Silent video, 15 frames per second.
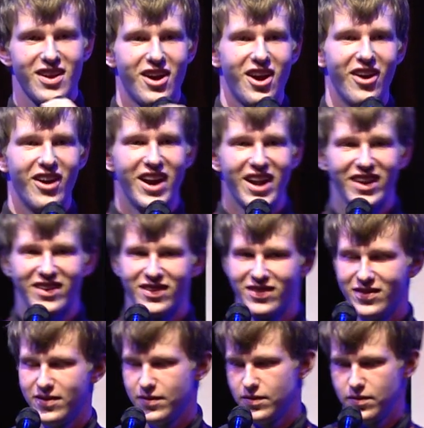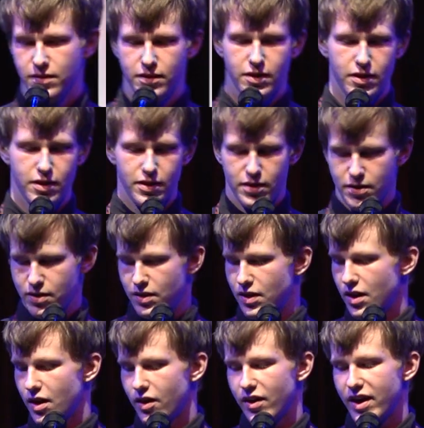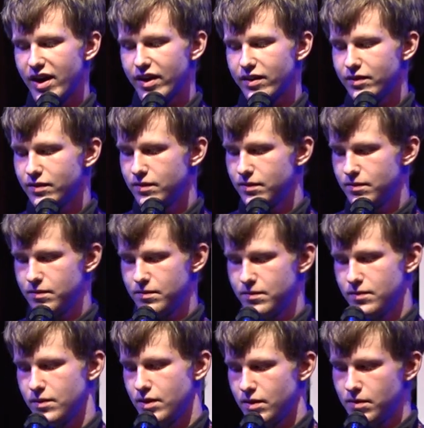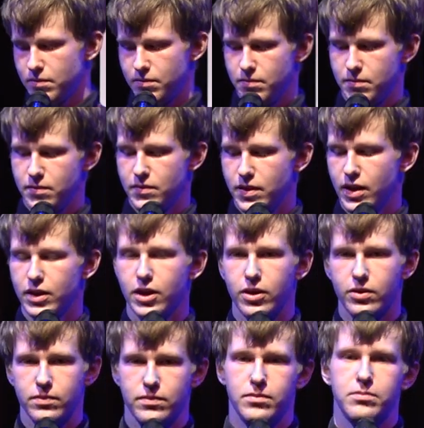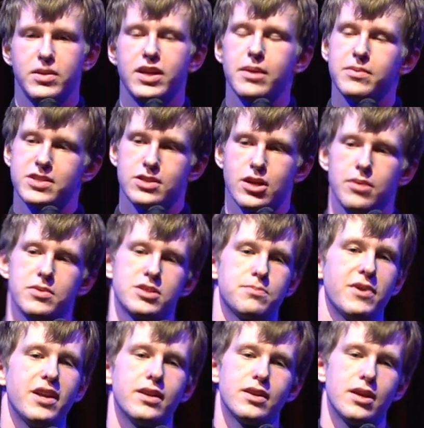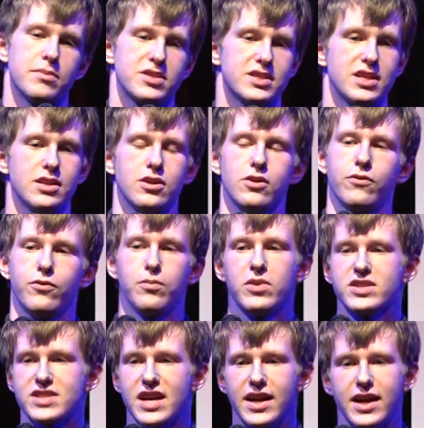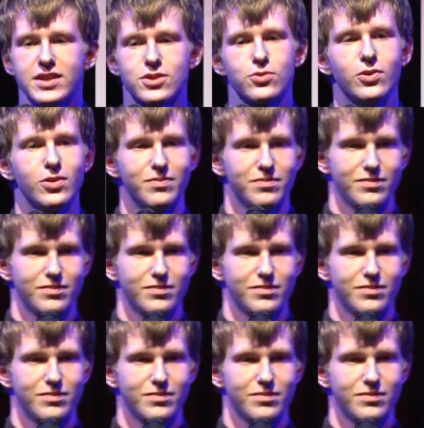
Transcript: All right. All right. Hello, my name is Thomas Payton. I'm a senior from Westside High School.